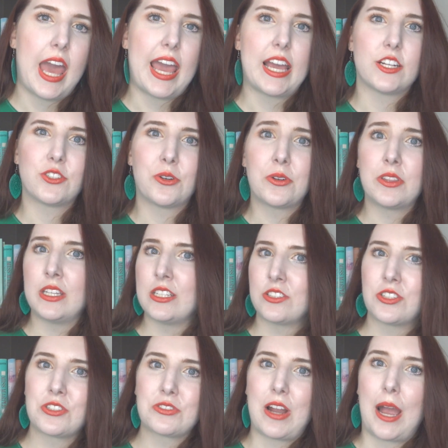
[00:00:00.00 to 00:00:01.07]
And Dorothy
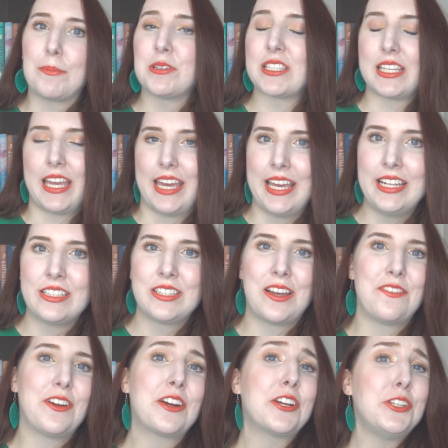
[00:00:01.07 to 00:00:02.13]
is described as a hit,
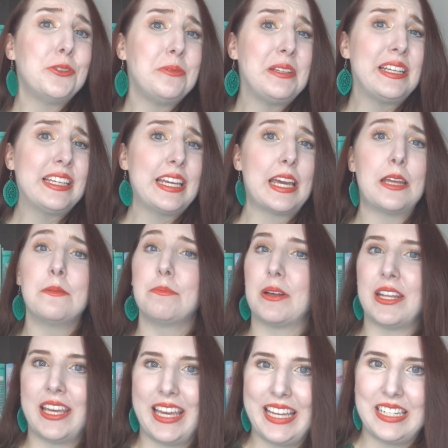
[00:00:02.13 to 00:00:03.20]
a very unique hit,
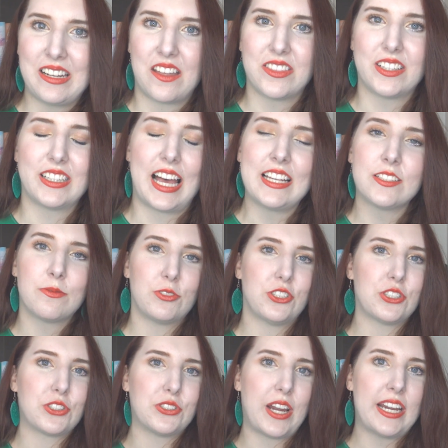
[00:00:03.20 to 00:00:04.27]
but a hit nonetheless,
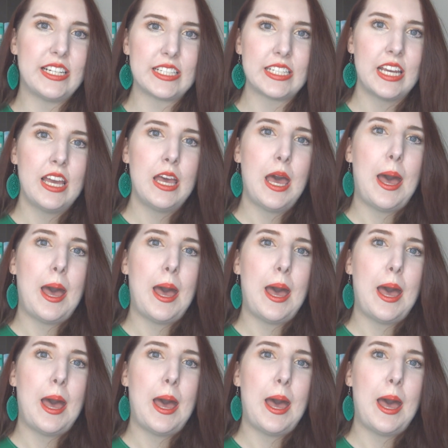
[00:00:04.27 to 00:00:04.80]
which is great.